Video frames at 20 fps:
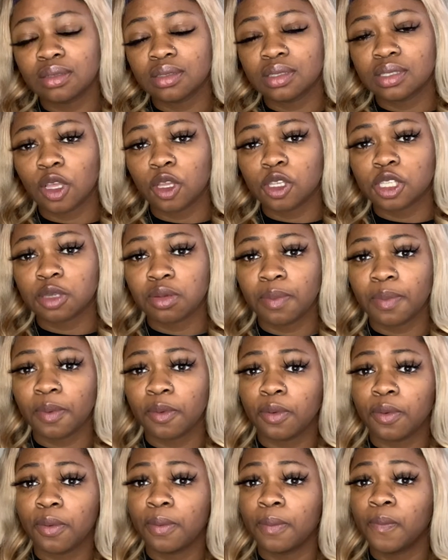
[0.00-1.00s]
So some
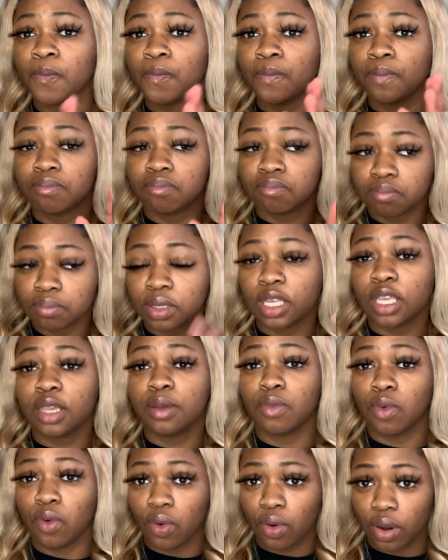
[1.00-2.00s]
people bleed
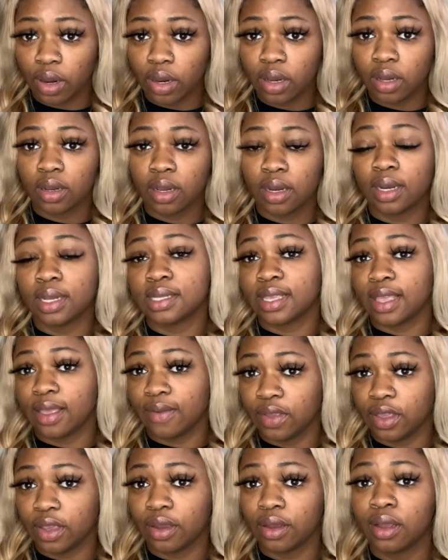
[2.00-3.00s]
more and it's
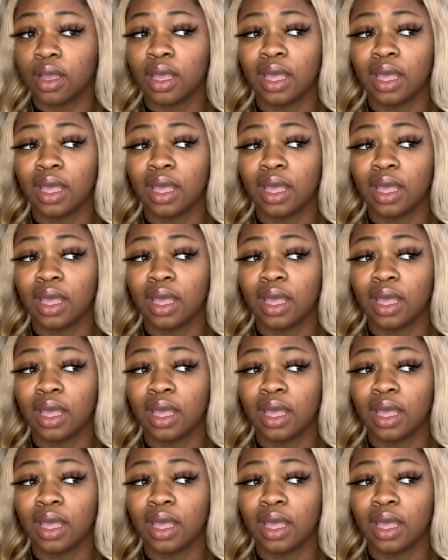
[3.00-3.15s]
heavier.